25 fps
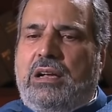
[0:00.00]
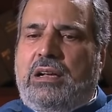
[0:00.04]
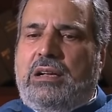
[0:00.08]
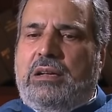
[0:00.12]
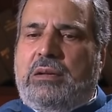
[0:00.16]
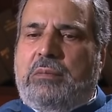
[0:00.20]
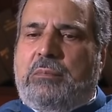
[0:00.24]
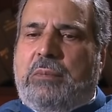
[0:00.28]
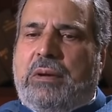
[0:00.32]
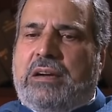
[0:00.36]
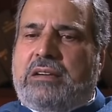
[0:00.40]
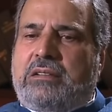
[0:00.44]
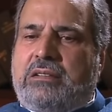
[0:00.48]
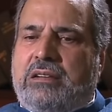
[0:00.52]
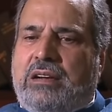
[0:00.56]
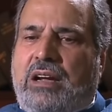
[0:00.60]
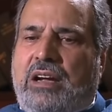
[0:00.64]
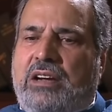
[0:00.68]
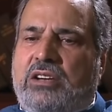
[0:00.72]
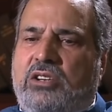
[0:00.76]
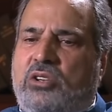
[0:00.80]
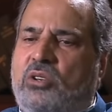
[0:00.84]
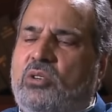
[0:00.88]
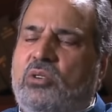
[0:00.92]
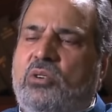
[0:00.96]
but
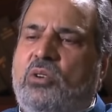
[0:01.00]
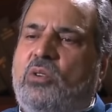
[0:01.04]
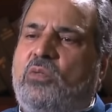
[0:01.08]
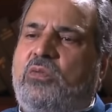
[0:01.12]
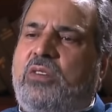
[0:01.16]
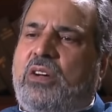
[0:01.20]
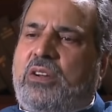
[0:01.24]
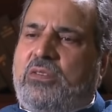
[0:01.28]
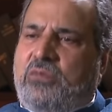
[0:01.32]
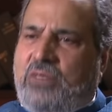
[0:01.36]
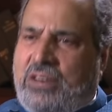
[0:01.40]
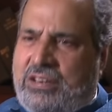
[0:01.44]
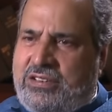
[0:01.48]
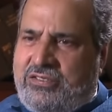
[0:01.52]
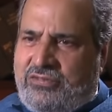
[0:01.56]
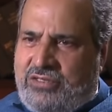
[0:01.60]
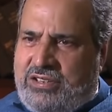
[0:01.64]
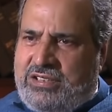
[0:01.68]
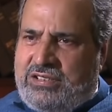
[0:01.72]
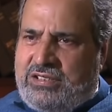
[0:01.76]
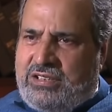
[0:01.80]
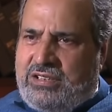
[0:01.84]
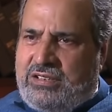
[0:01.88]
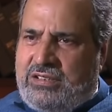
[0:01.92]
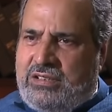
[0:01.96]
I don't know for what
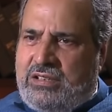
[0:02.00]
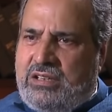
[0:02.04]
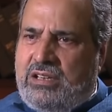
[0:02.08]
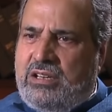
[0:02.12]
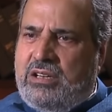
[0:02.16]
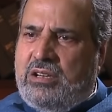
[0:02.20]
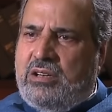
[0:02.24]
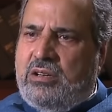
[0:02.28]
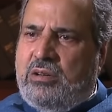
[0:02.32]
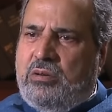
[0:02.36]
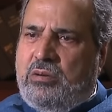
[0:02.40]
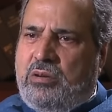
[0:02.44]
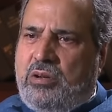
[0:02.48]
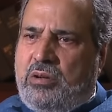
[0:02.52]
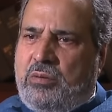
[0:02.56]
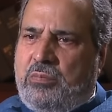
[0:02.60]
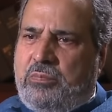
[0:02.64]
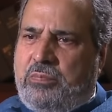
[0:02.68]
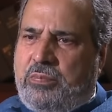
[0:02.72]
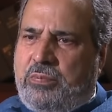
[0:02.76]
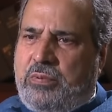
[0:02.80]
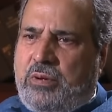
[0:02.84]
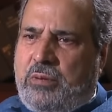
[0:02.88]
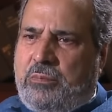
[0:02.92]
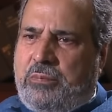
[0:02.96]
reason uh,
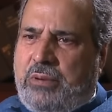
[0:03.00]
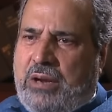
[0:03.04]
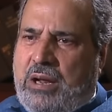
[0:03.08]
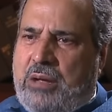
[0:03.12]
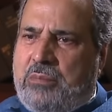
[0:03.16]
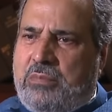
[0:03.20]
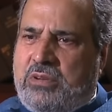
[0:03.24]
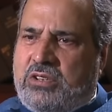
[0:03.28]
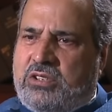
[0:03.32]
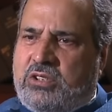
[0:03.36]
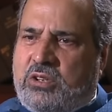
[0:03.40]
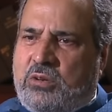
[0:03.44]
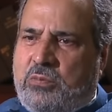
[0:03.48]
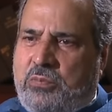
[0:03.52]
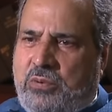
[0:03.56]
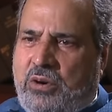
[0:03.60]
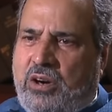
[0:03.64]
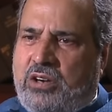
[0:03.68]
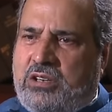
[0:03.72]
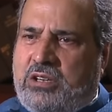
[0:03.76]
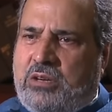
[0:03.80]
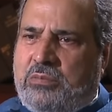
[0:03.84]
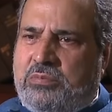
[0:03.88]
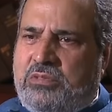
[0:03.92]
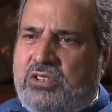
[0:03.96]
uh Prime Minister
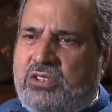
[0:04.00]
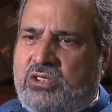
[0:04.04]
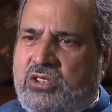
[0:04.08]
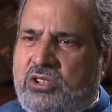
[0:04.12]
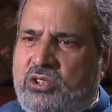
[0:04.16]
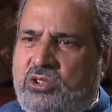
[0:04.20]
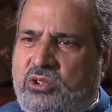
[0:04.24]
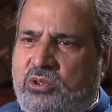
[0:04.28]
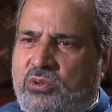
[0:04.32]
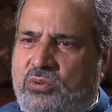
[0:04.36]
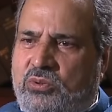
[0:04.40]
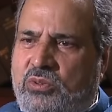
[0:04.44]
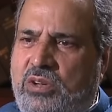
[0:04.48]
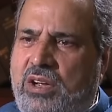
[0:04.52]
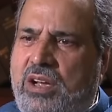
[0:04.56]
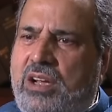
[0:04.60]
brought up this issue